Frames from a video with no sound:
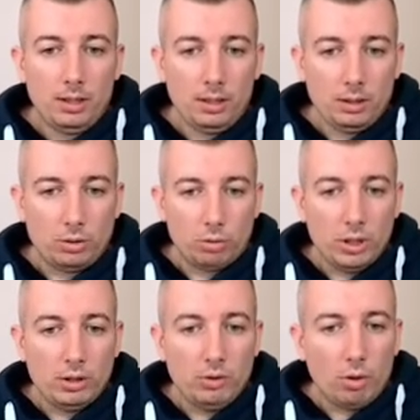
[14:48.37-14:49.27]
So rook
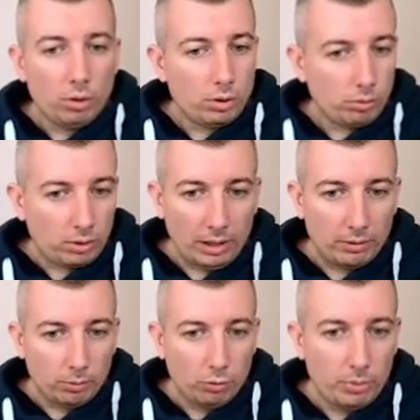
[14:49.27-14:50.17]
e3, also
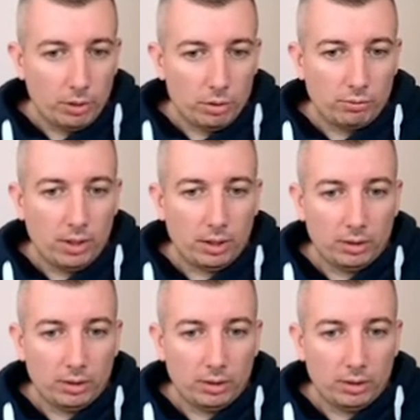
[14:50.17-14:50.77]
clever move, because we